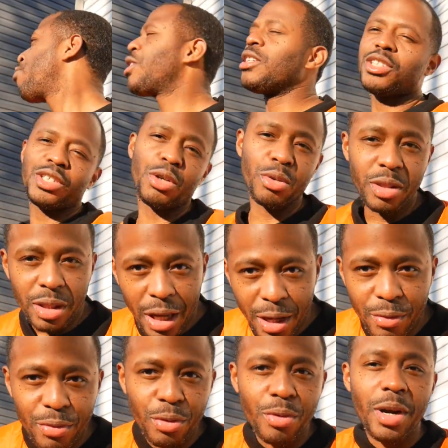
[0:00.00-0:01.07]
and so
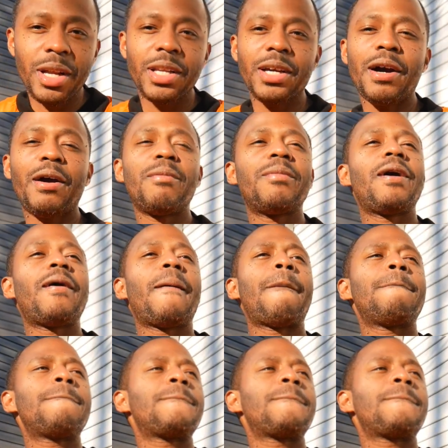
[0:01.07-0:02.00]
thankful right now, man.